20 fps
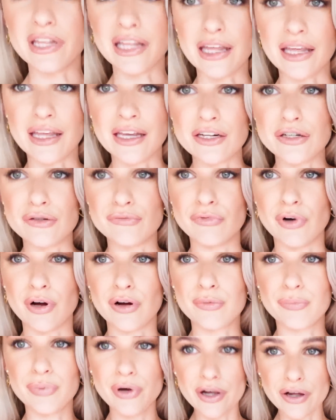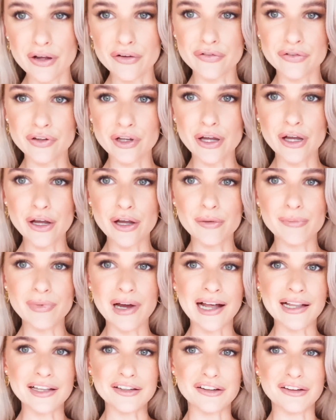of the Eden Rock perfume.
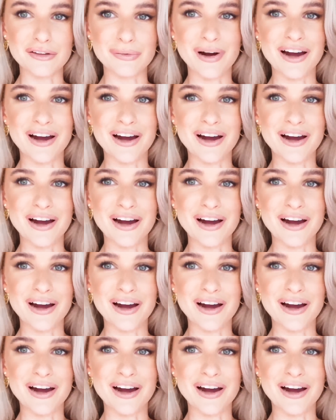Alex is